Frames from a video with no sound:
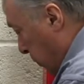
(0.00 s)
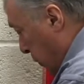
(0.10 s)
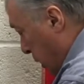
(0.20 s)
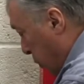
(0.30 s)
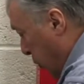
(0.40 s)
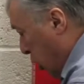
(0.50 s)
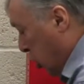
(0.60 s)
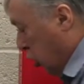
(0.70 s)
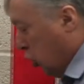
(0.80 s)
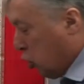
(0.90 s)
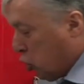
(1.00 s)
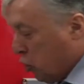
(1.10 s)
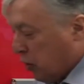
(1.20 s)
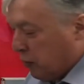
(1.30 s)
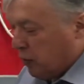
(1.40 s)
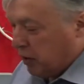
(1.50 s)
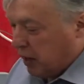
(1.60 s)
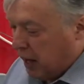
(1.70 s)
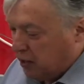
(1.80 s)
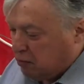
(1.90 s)
if we look at the drawing for
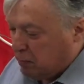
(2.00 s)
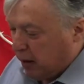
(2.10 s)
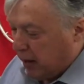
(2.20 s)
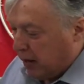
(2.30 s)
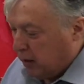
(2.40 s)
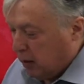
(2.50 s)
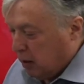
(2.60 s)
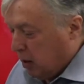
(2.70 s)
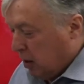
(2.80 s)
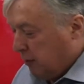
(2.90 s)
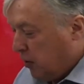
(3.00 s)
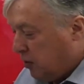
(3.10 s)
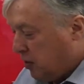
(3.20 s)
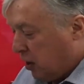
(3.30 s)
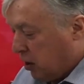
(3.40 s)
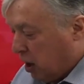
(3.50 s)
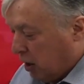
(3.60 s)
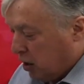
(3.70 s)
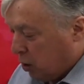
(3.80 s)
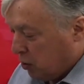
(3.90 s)
the S plan, first thing that
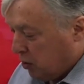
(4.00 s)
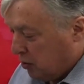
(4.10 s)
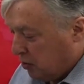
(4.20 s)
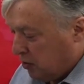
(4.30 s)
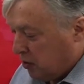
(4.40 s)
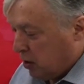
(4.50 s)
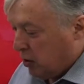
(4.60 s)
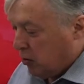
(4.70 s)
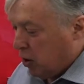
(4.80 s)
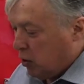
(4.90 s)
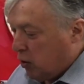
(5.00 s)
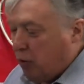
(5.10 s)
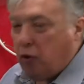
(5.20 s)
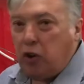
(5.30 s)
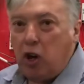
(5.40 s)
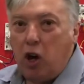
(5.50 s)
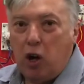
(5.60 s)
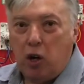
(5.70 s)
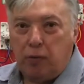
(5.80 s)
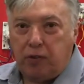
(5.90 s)
I notice is that there are only 3
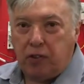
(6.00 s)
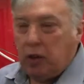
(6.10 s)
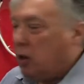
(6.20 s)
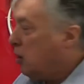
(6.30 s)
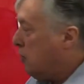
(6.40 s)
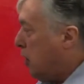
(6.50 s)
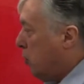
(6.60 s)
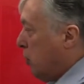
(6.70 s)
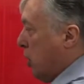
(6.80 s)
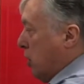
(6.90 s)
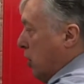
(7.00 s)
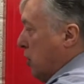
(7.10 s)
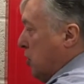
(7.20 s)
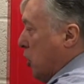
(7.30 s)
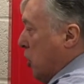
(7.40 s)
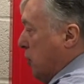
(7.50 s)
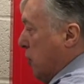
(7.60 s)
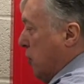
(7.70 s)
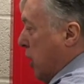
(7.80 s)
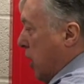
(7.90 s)
earths. So there's an earth
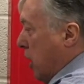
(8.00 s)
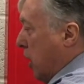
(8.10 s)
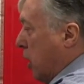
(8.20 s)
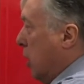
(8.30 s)
from here,